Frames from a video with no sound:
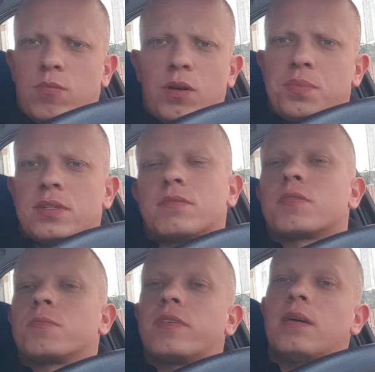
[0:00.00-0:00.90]
one person
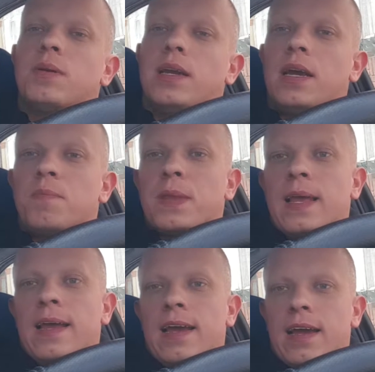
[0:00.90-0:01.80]
from family,
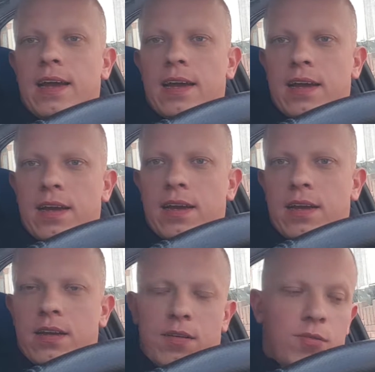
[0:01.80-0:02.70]

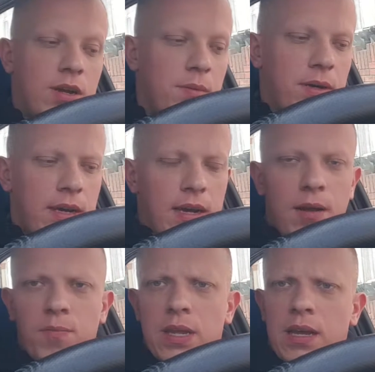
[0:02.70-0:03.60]
who came
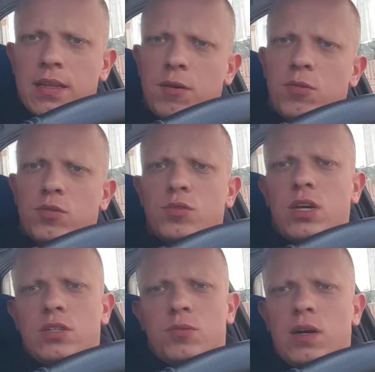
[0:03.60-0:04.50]
here. They want to
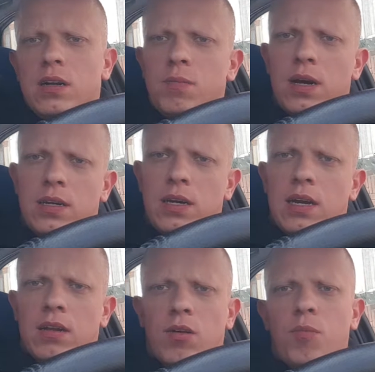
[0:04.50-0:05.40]
just to earn money
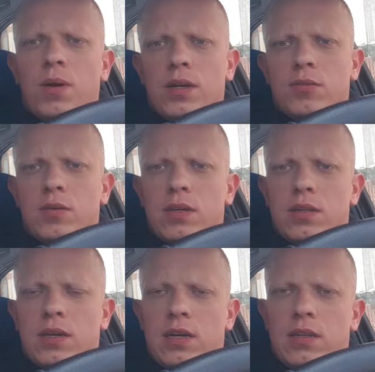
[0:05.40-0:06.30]
and go back to
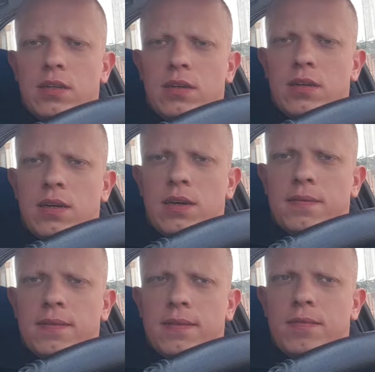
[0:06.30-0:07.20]

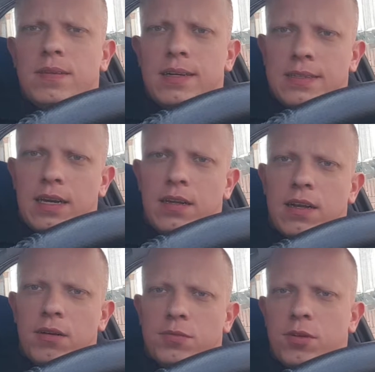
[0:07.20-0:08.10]
they say
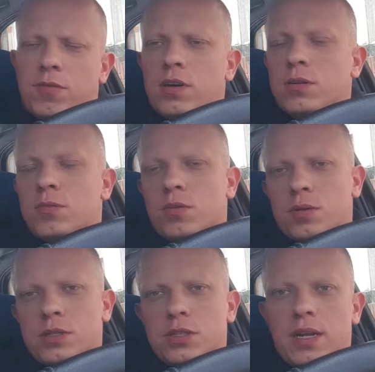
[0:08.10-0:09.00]
country of
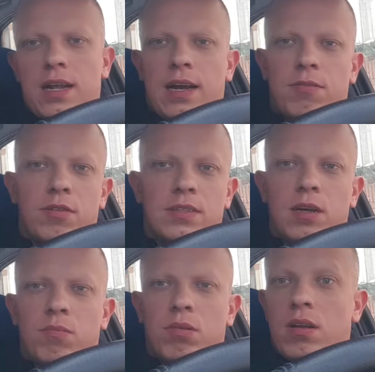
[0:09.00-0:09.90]
origin, like for
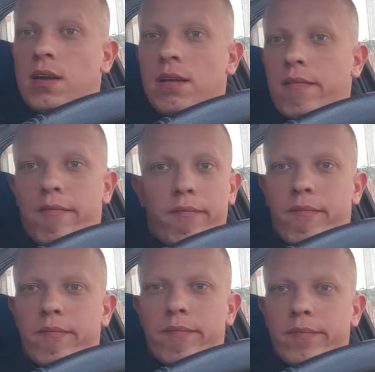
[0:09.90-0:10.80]
example
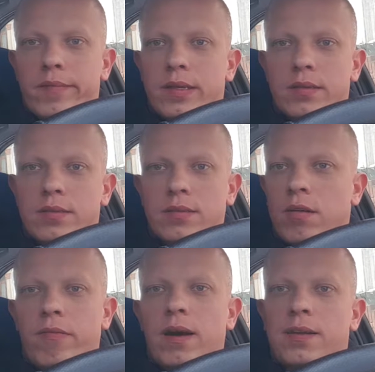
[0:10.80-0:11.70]

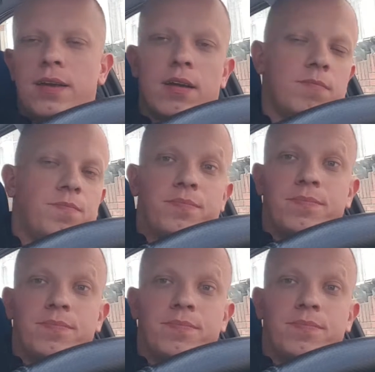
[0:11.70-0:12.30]
Slovakia.